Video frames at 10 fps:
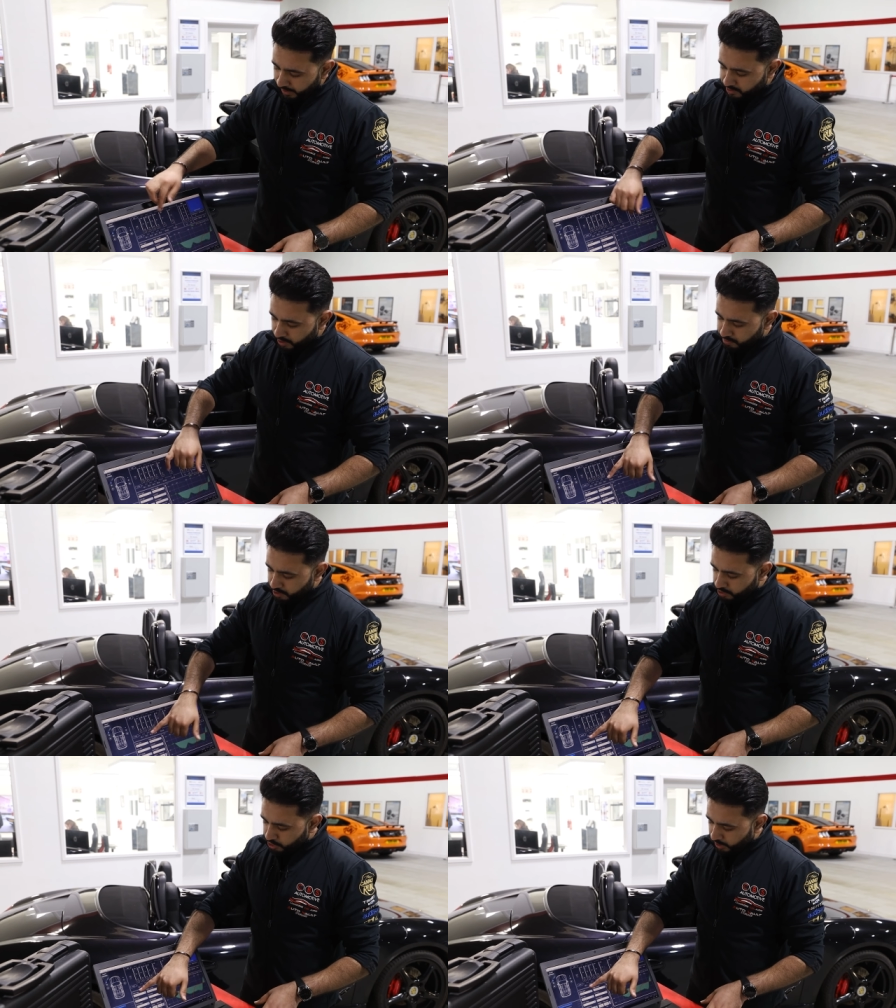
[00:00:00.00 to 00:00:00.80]
In terms
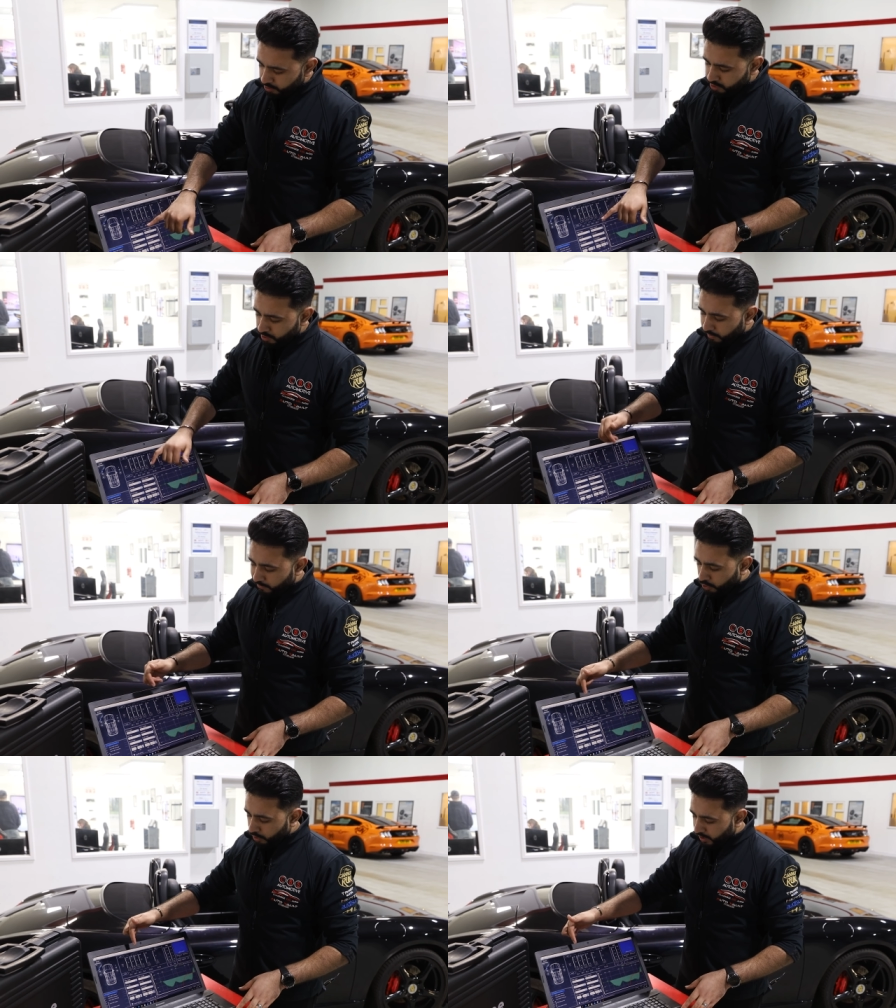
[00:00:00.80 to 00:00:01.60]
of the channels that
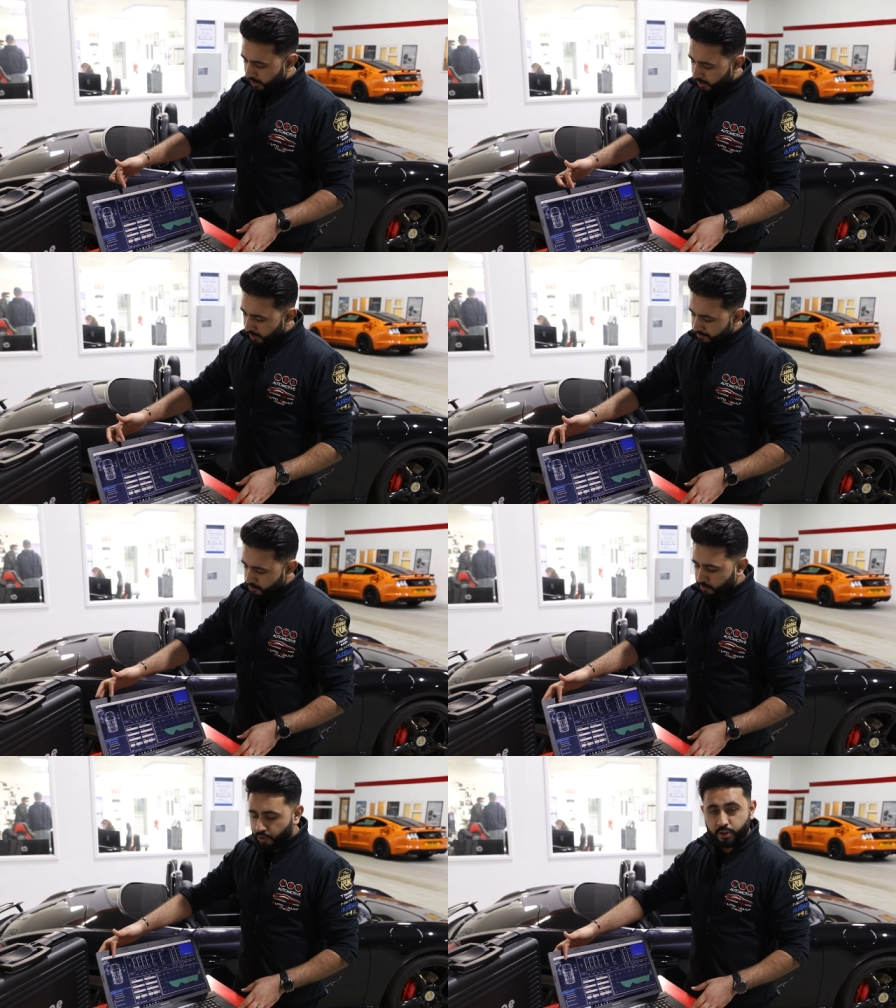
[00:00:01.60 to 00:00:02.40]
we've got here,
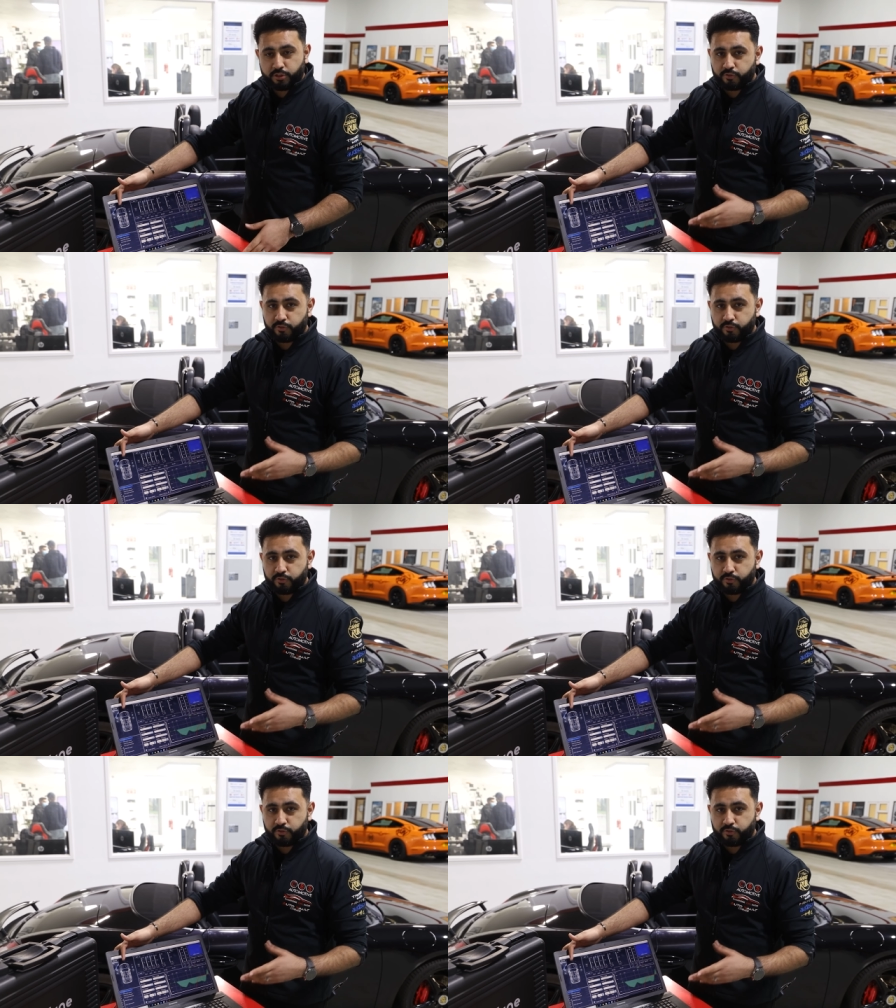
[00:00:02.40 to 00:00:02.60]
so we've got a